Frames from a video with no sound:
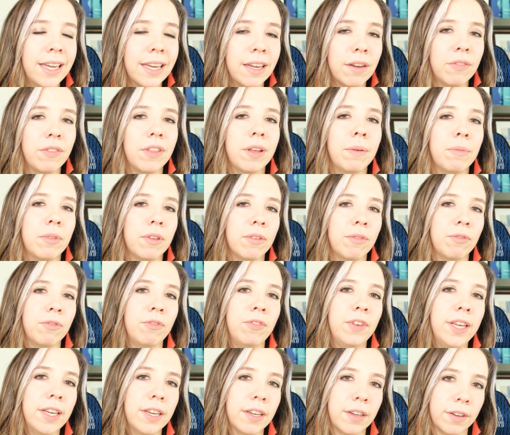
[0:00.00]
give them the
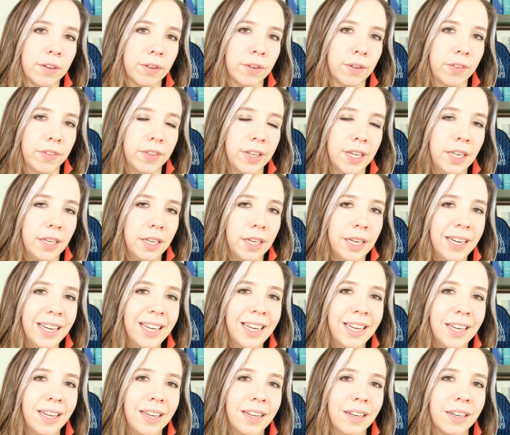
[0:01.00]
vehicle they
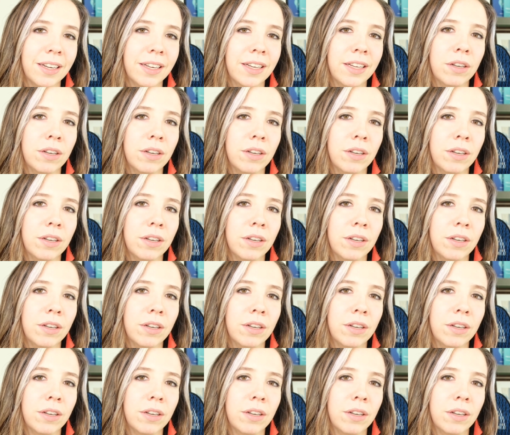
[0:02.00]
need